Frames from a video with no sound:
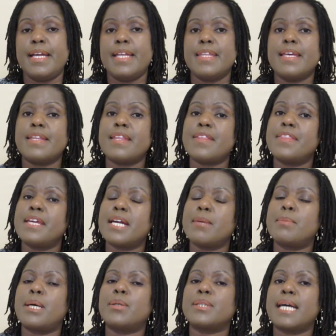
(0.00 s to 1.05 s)
The other thing
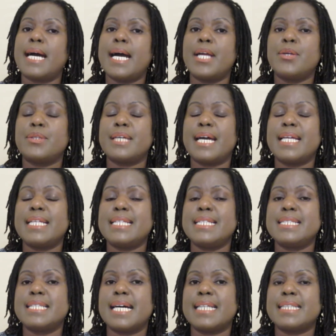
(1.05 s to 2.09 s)
about iodine
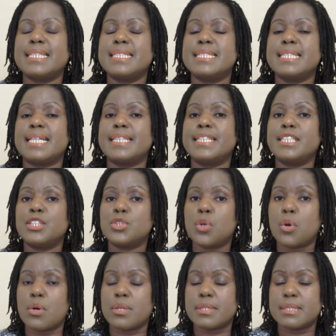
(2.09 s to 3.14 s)
is that it's a
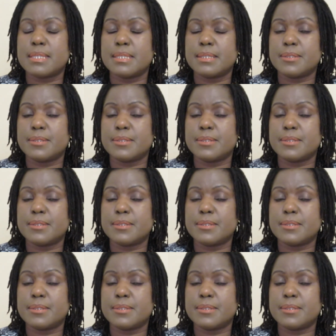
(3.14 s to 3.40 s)
detox.